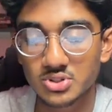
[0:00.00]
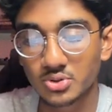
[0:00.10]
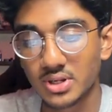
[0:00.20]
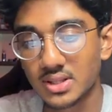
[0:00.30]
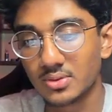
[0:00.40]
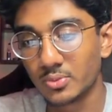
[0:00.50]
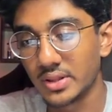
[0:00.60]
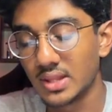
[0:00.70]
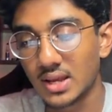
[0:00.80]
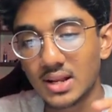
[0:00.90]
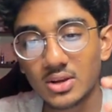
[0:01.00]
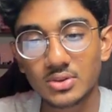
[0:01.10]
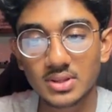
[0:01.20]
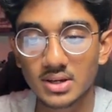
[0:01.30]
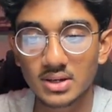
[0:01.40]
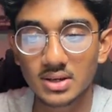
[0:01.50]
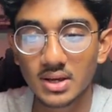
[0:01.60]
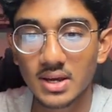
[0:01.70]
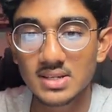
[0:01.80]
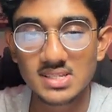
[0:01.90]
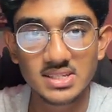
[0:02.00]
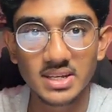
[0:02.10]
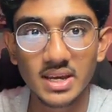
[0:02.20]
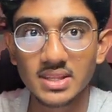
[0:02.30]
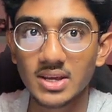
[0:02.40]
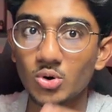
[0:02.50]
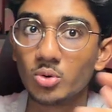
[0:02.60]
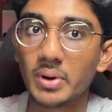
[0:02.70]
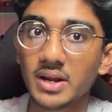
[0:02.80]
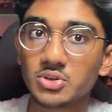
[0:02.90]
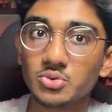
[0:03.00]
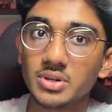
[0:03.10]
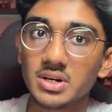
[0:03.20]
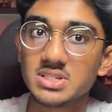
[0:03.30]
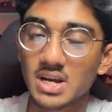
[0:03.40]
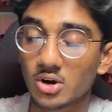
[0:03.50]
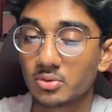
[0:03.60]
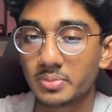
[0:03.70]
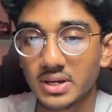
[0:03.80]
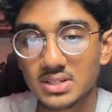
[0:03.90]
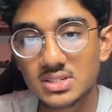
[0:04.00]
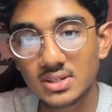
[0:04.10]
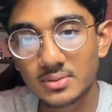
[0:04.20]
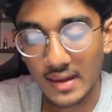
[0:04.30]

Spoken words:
so that when they click on the CTA, they go back to their checkout page.